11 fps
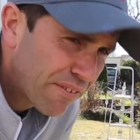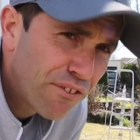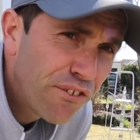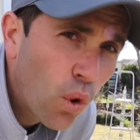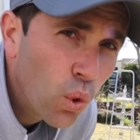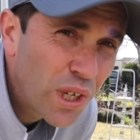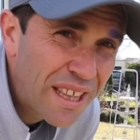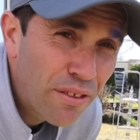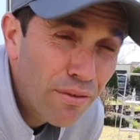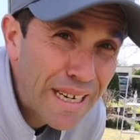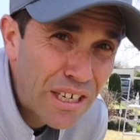
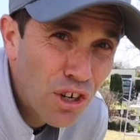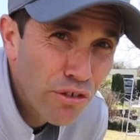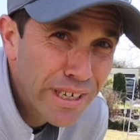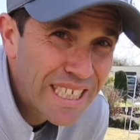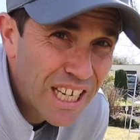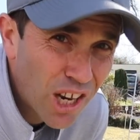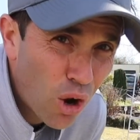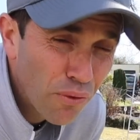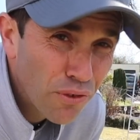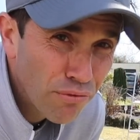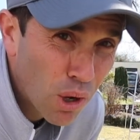43 degrees of
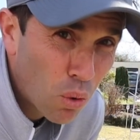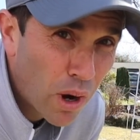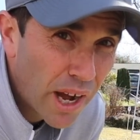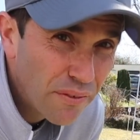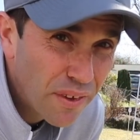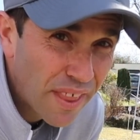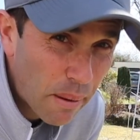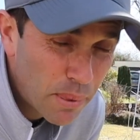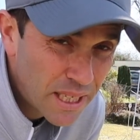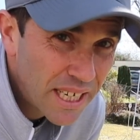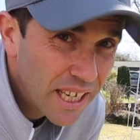loft required for that
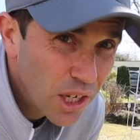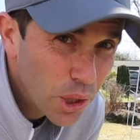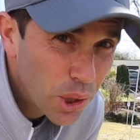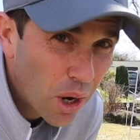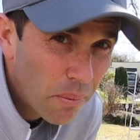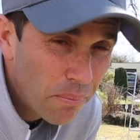particular shot.